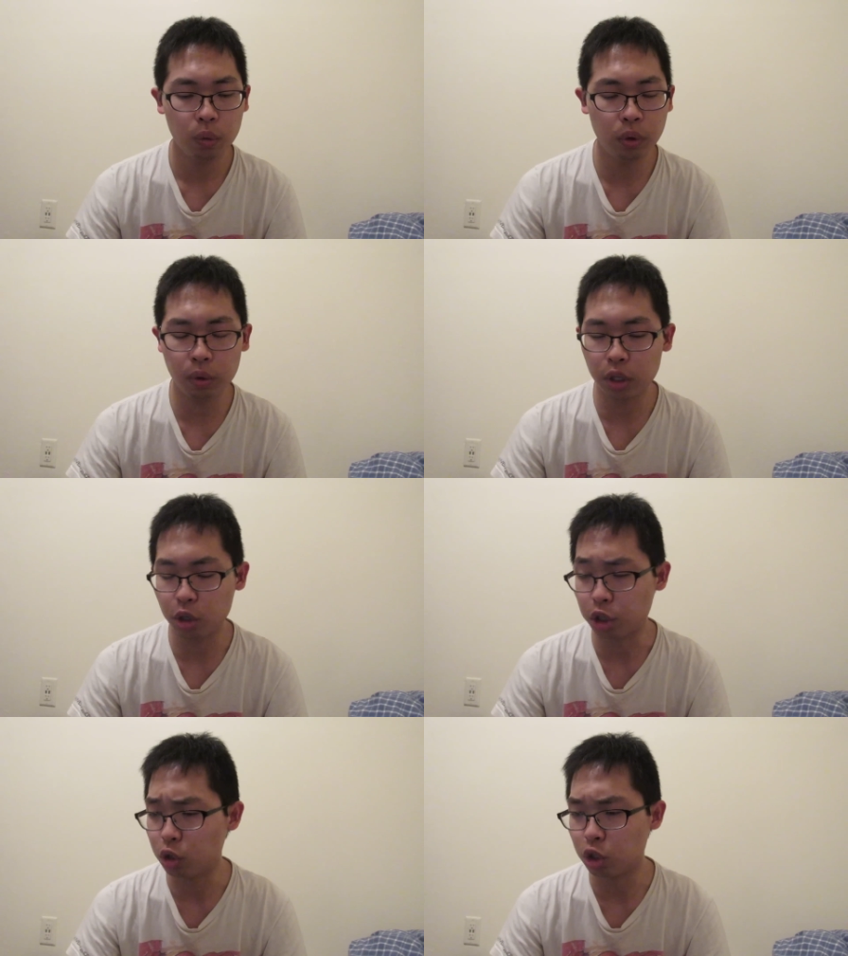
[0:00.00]
We don't get
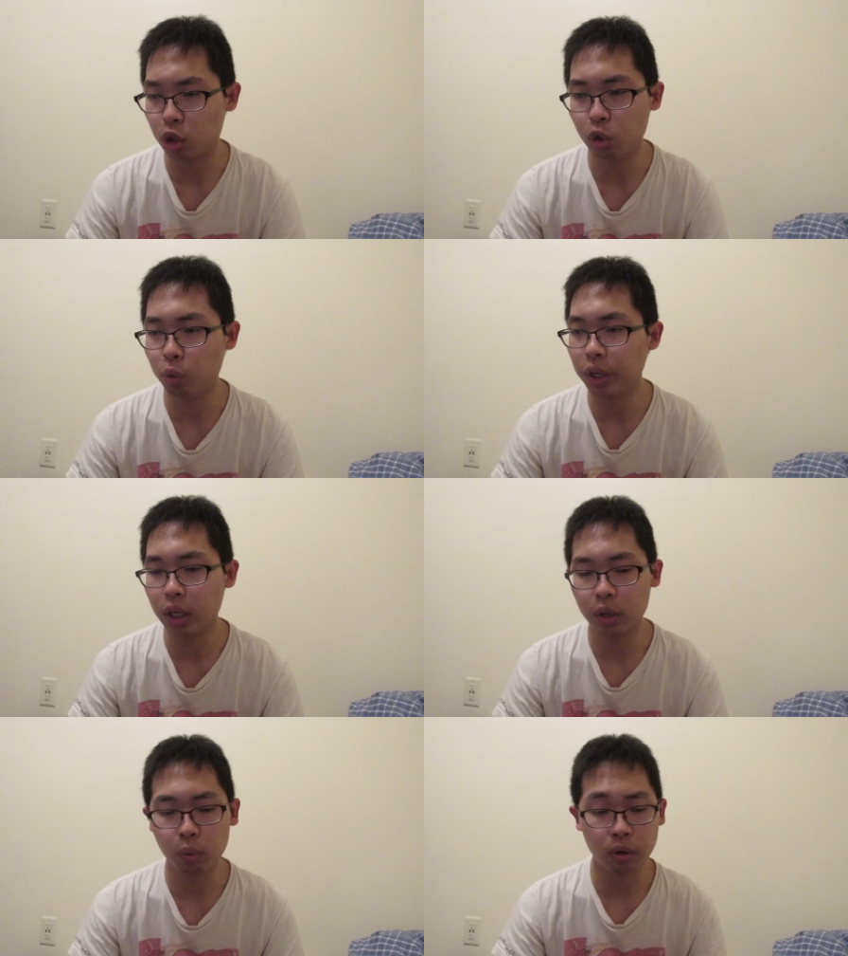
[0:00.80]
to choose who
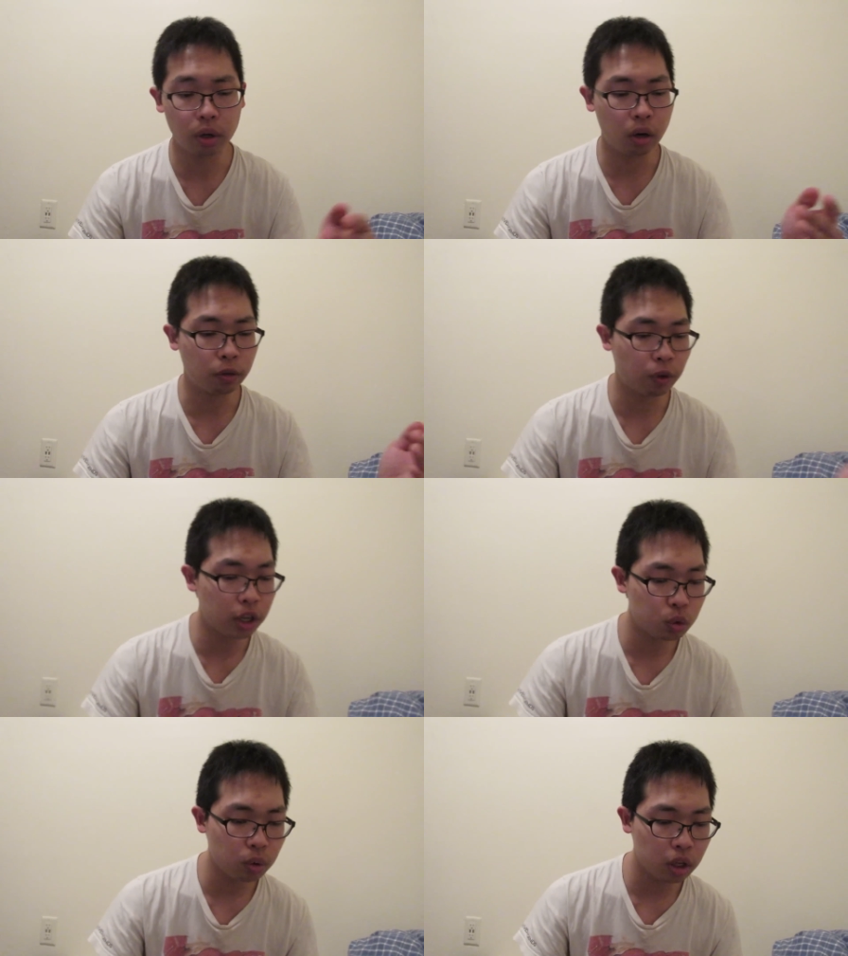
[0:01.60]
we were are
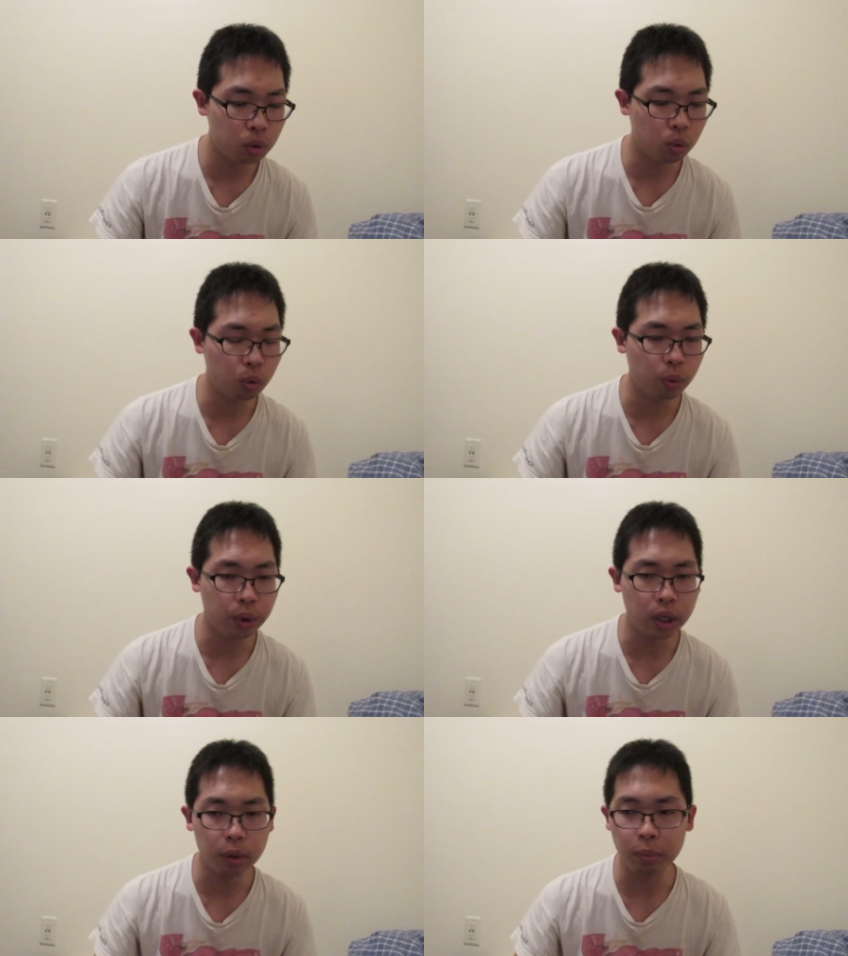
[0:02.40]
friends with, who
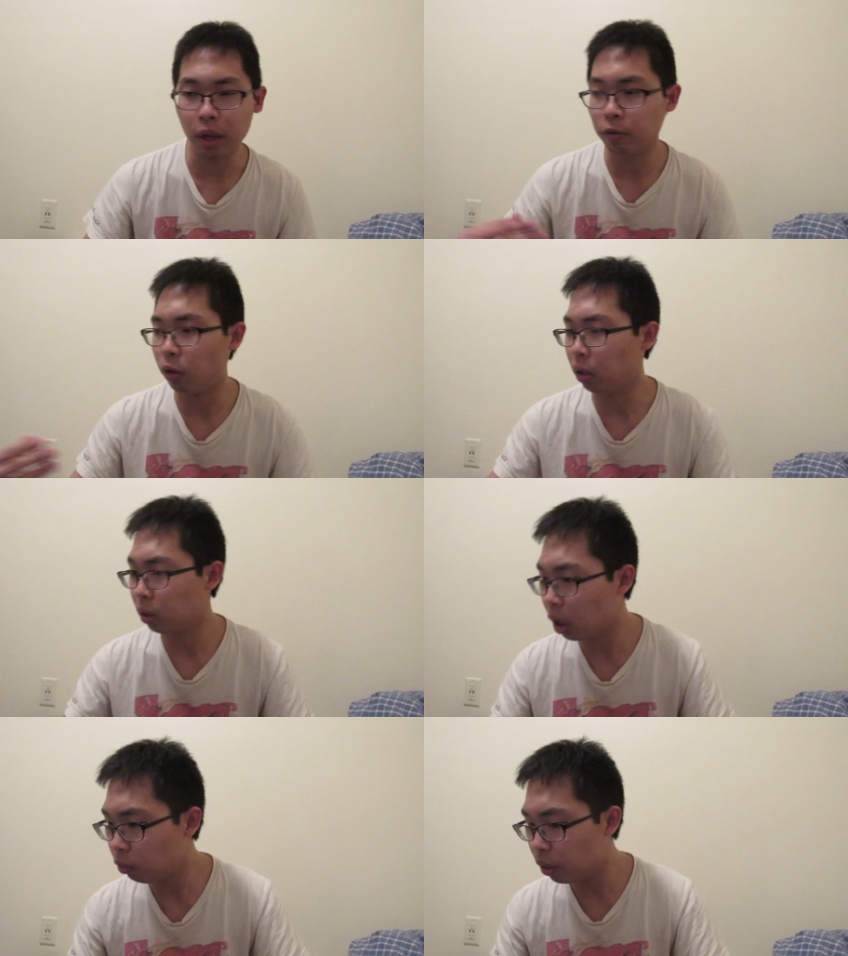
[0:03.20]
we might fall
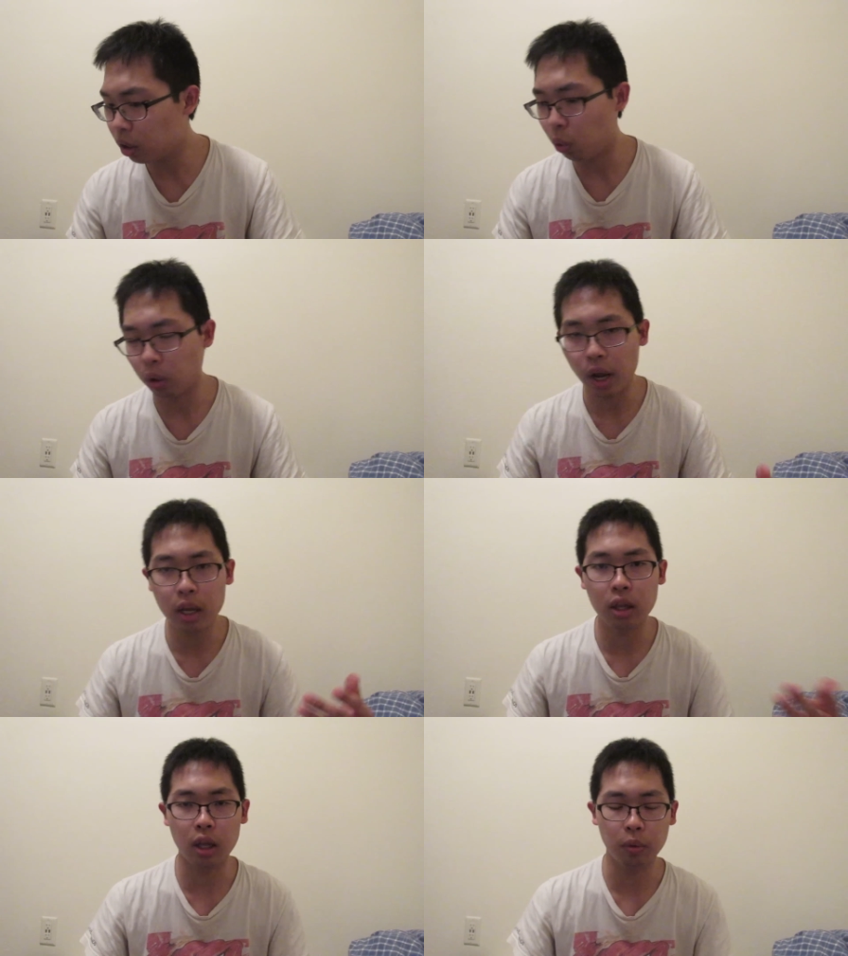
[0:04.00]
in love with, or
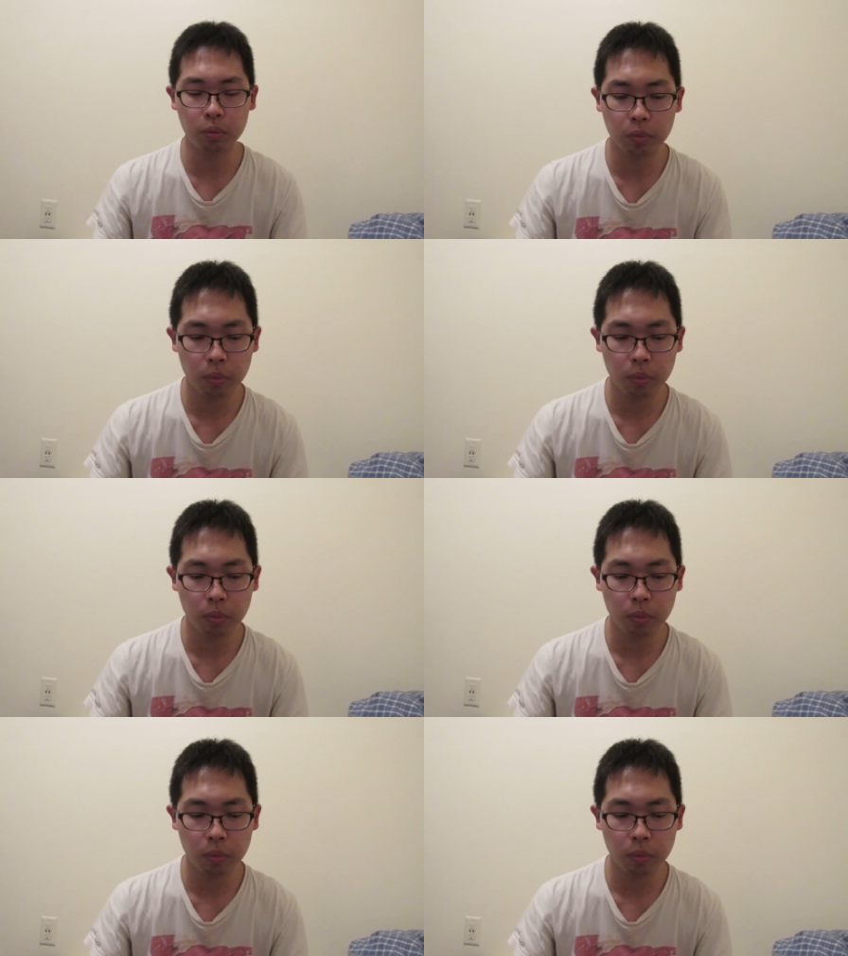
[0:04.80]
anything.